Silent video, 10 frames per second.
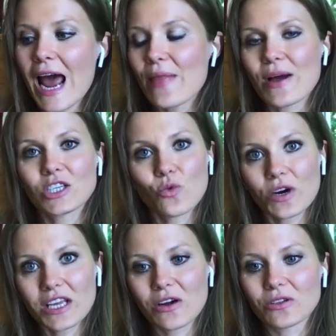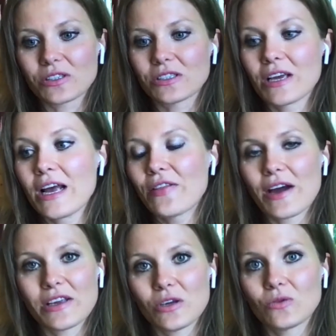And that $20
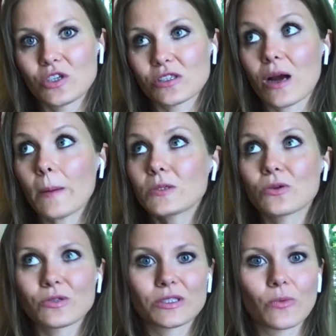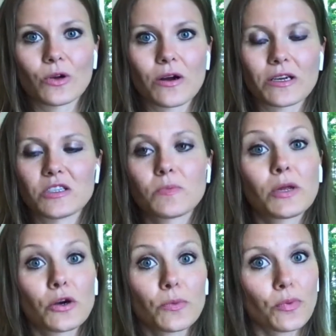that you just upsold someone on is
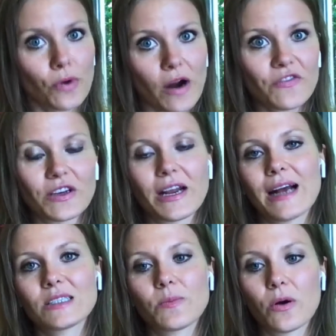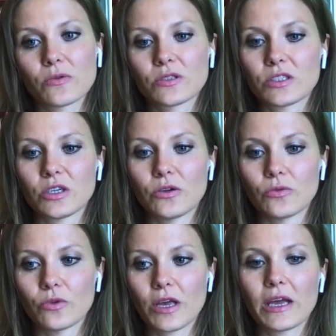pure profit, as opposed to
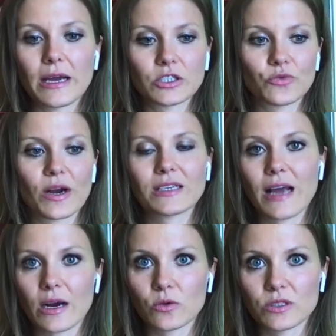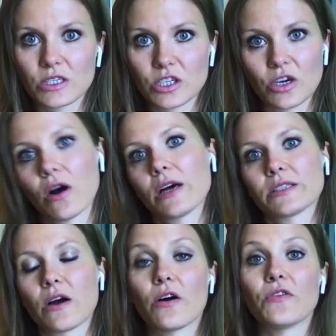looking at direct acquisition cost
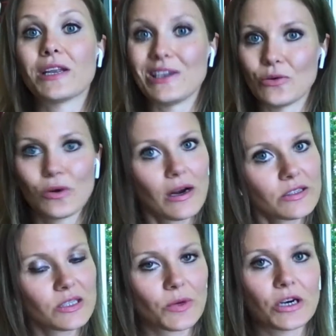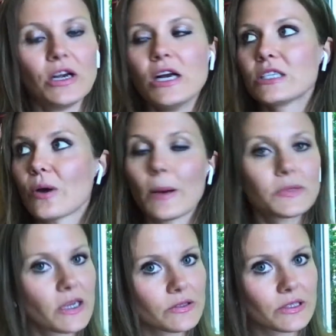of a new customer. So
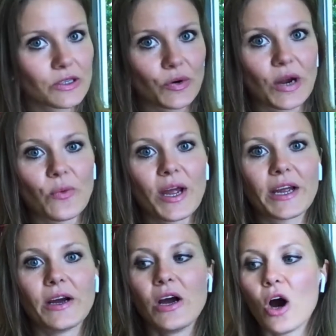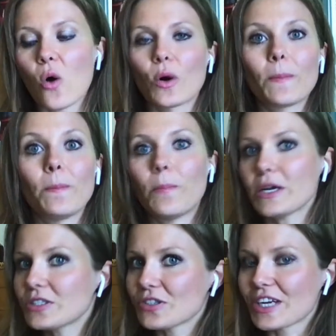upsells is a great way. Or
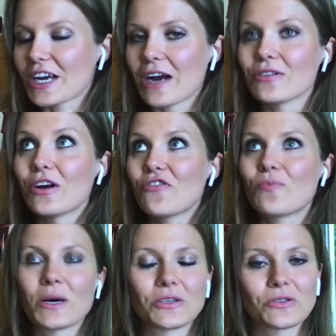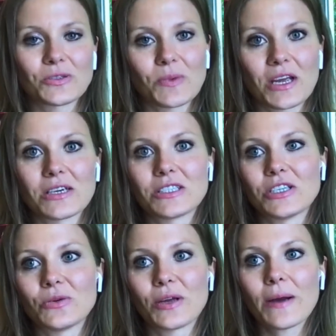bundling. I love bundles because
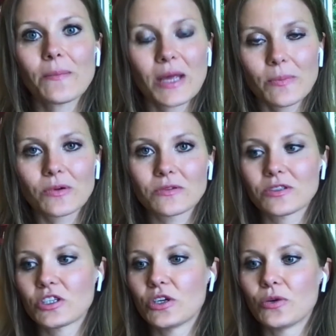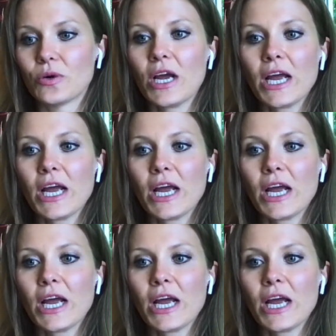you get people to,